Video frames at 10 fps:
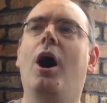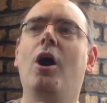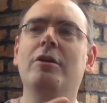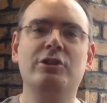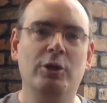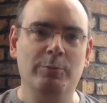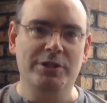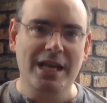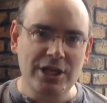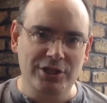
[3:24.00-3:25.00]
Our
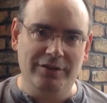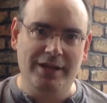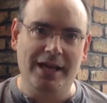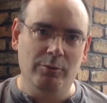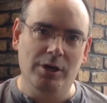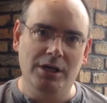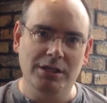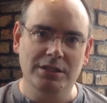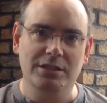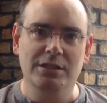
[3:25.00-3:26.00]
interpretation of that
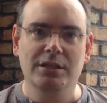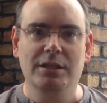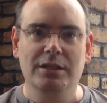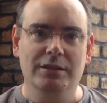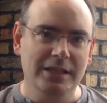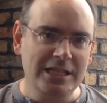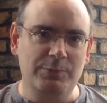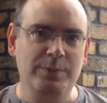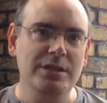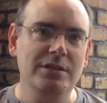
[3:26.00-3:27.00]
was,
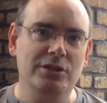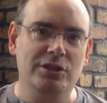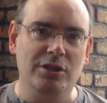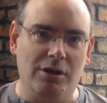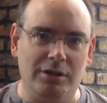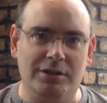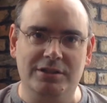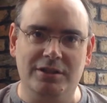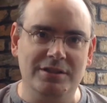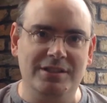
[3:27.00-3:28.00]
let's be
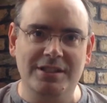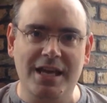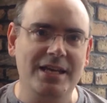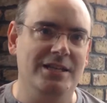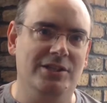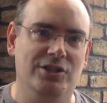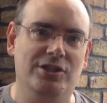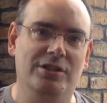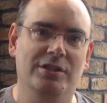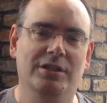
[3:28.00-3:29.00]
sharks on
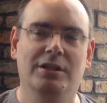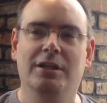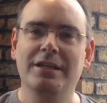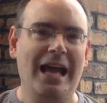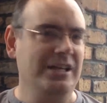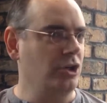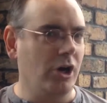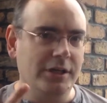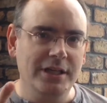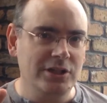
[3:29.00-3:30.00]
stage. Not
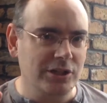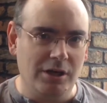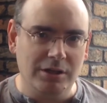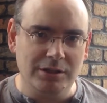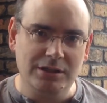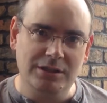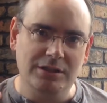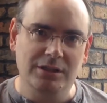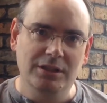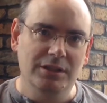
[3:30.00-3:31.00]
talking
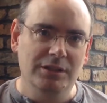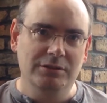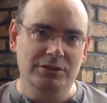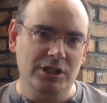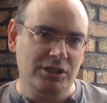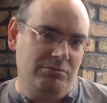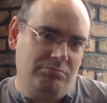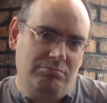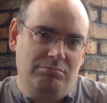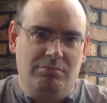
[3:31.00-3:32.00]
sharks, just
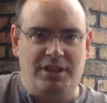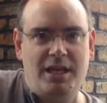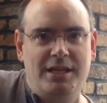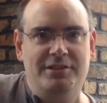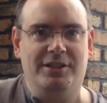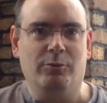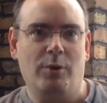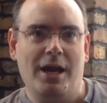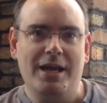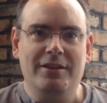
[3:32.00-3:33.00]
things that
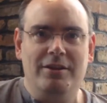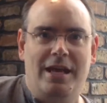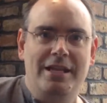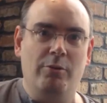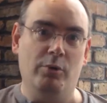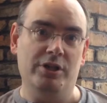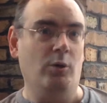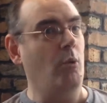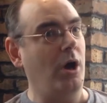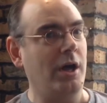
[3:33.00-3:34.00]
writhe on, and then we're in
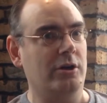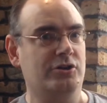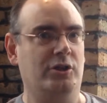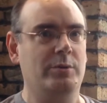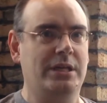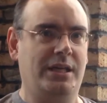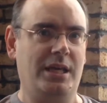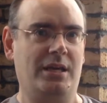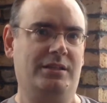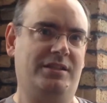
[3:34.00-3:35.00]
the water, so we
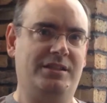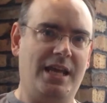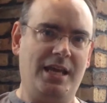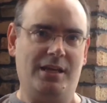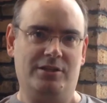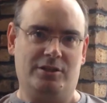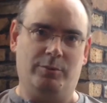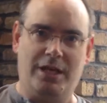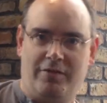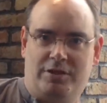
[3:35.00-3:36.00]
can't stand, so
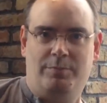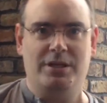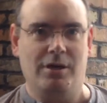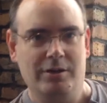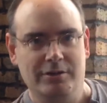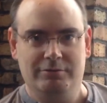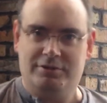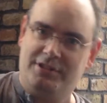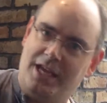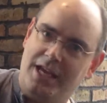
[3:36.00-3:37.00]
we have to be on the
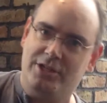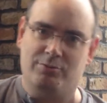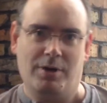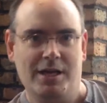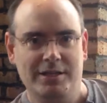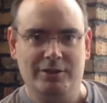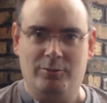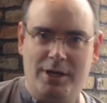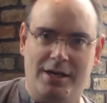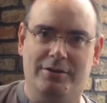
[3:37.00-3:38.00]
stage writhing
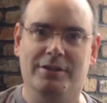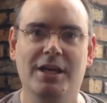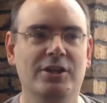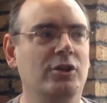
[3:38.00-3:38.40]
around.